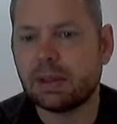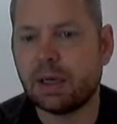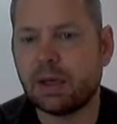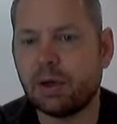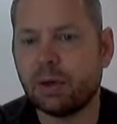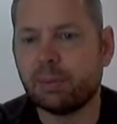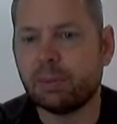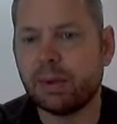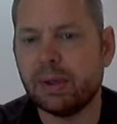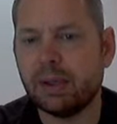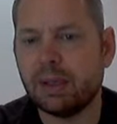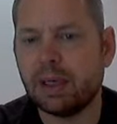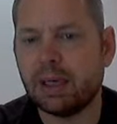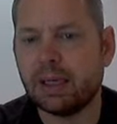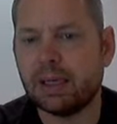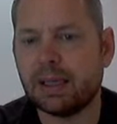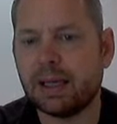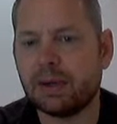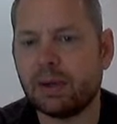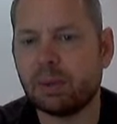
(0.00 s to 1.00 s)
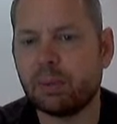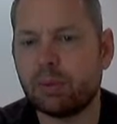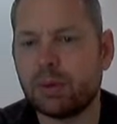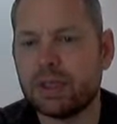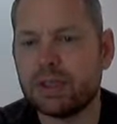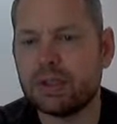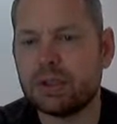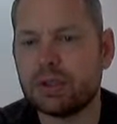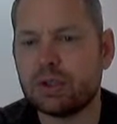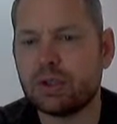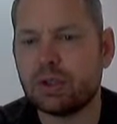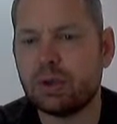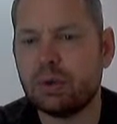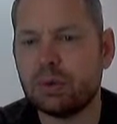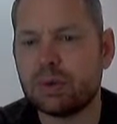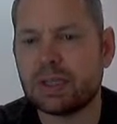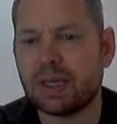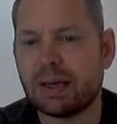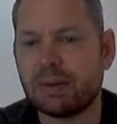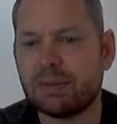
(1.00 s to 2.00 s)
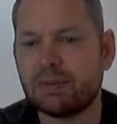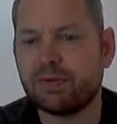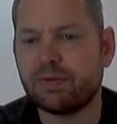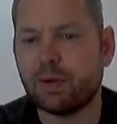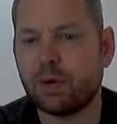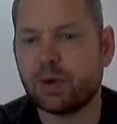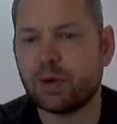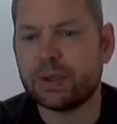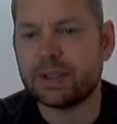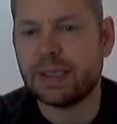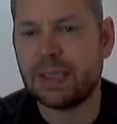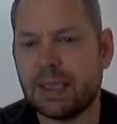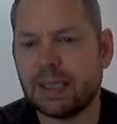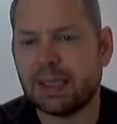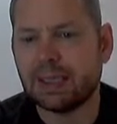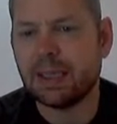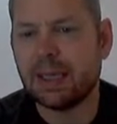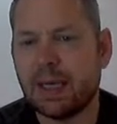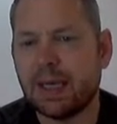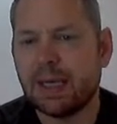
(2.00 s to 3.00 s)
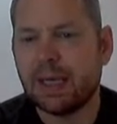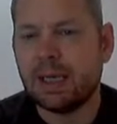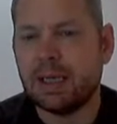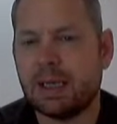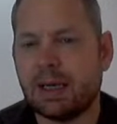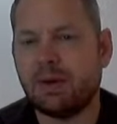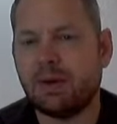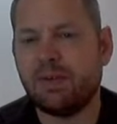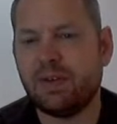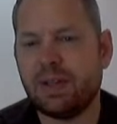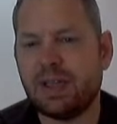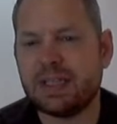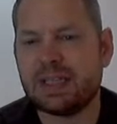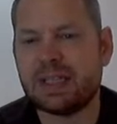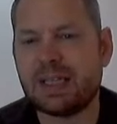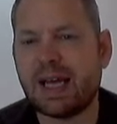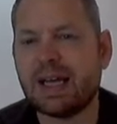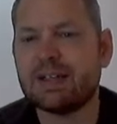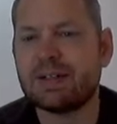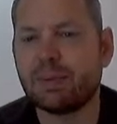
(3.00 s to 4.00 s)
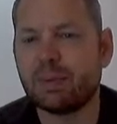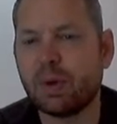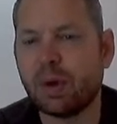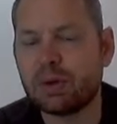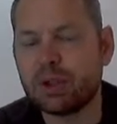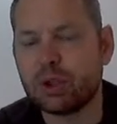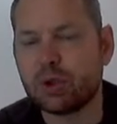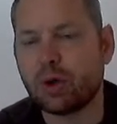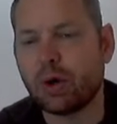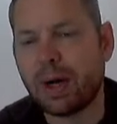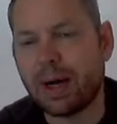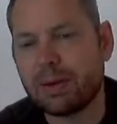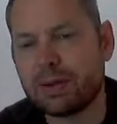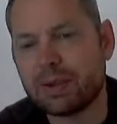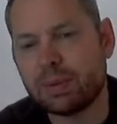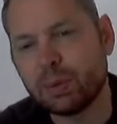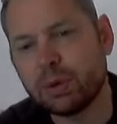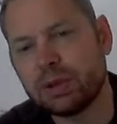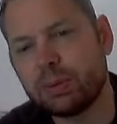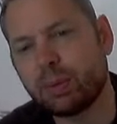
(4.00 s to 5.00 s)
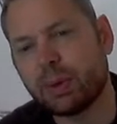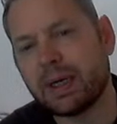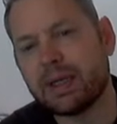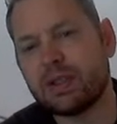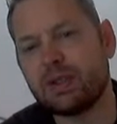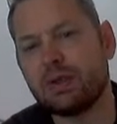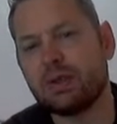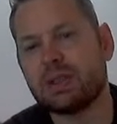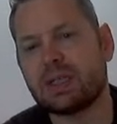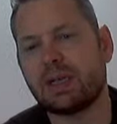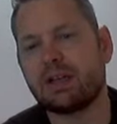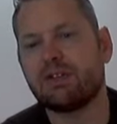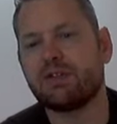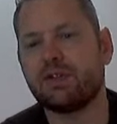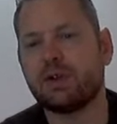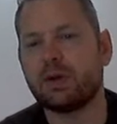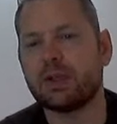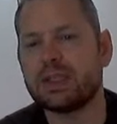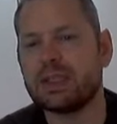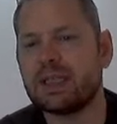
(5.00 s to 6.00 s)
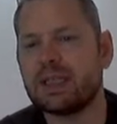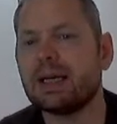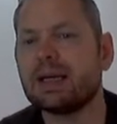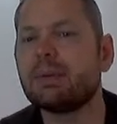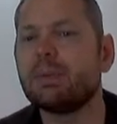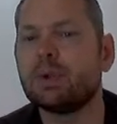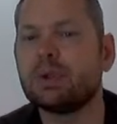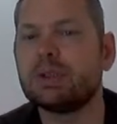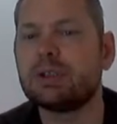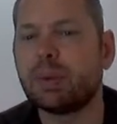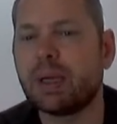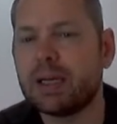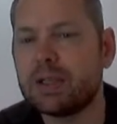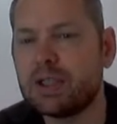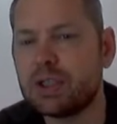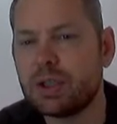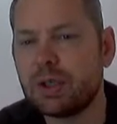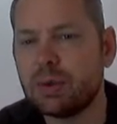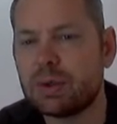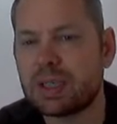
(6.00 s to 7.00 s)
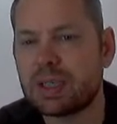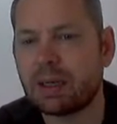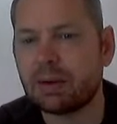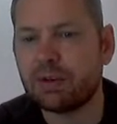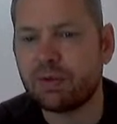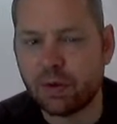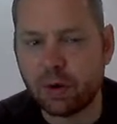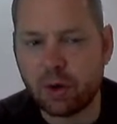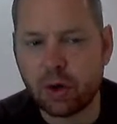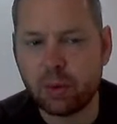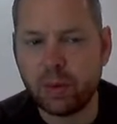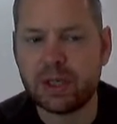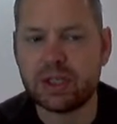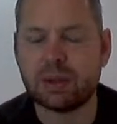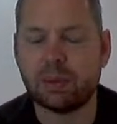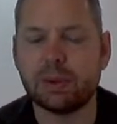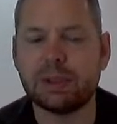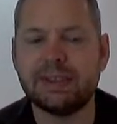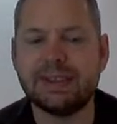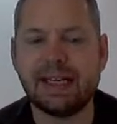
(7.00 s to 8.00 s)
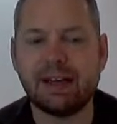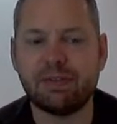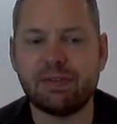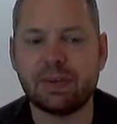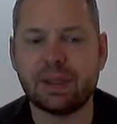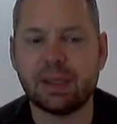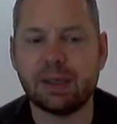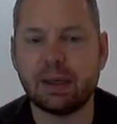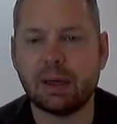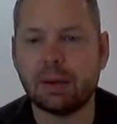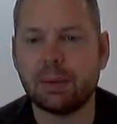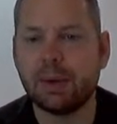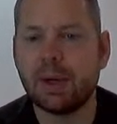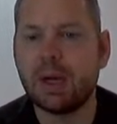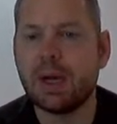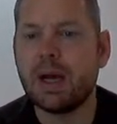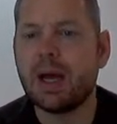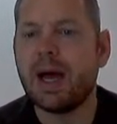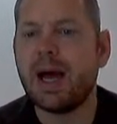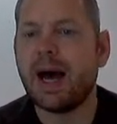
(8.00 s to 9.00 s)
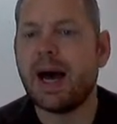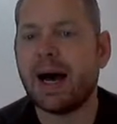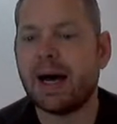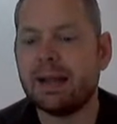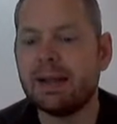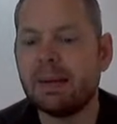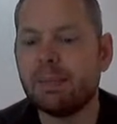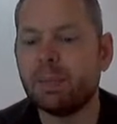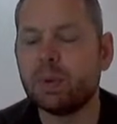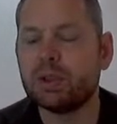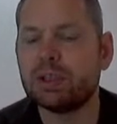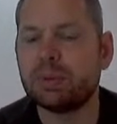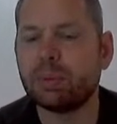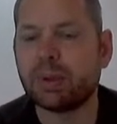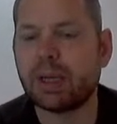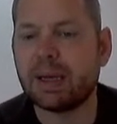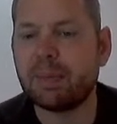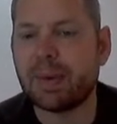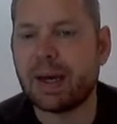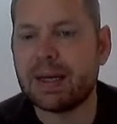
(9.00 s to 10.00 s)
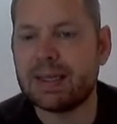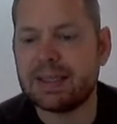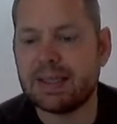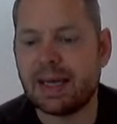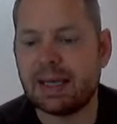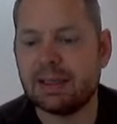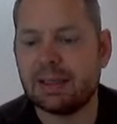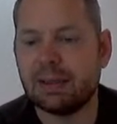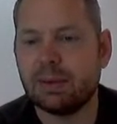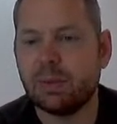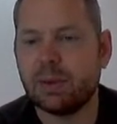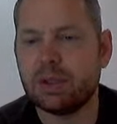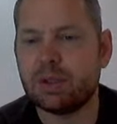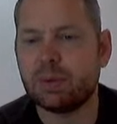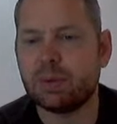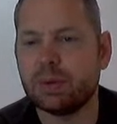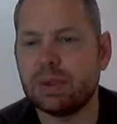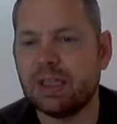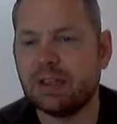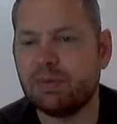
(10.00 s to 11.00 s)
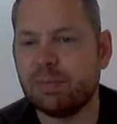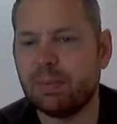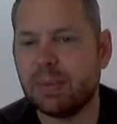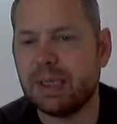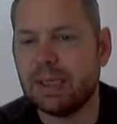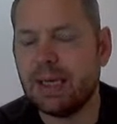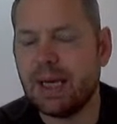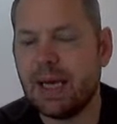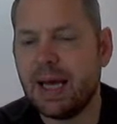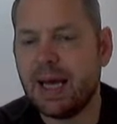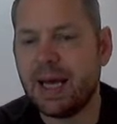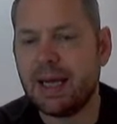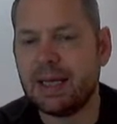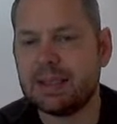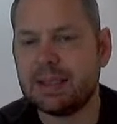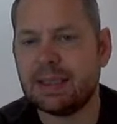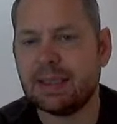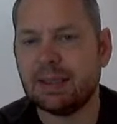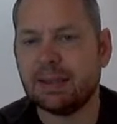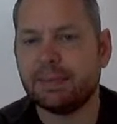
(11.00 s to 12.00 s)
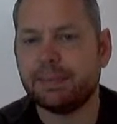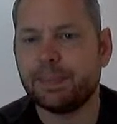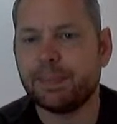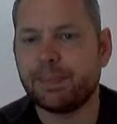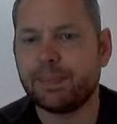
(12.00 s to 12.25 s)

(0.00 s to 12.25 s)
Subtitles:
a number, and that number is 2 times 40. Now, if at this stage I'm not sure how to multiply 2 times 40, I can multiply 2 times 4, which I will definitely know, and then multiply it by 10, which would give me 80.